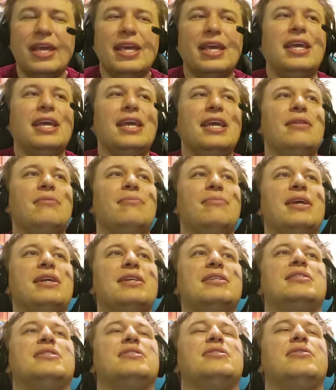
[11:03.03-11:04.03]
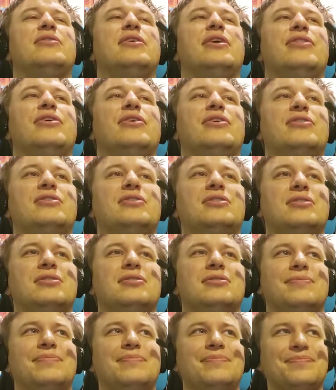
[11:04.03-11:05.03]
It makes it so that
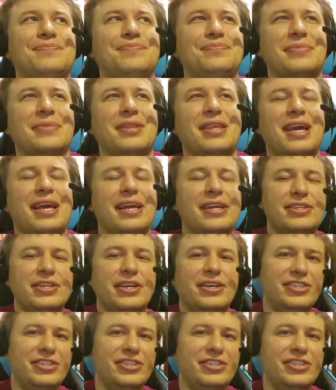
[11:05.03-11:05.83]
there's actually